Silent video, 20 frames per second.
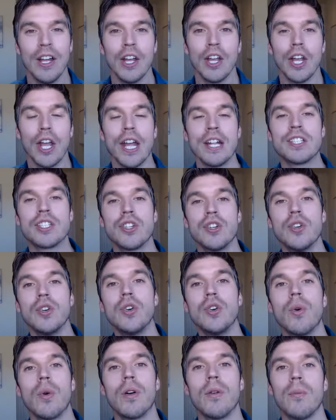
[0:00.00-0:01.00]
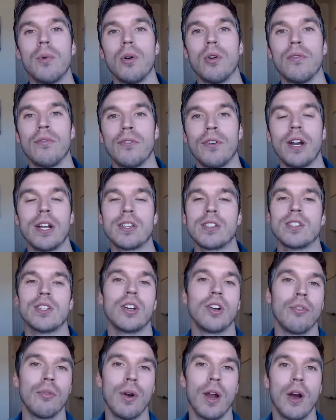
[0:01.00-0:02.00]
It's normal for us to
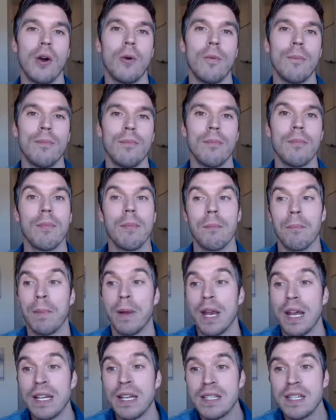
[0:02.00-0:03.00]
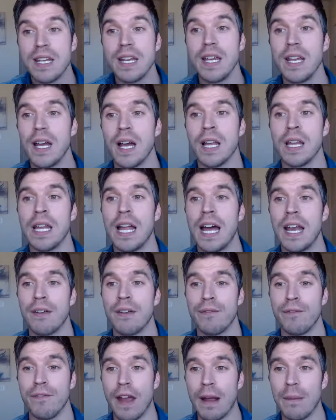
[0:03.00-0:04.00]
grow. But I see a lot of
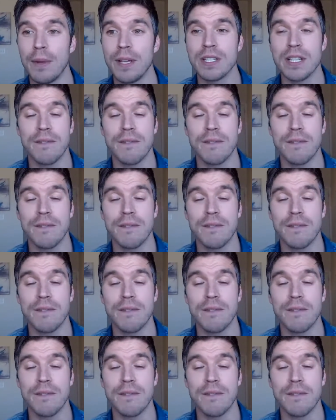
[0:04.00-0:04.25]
families.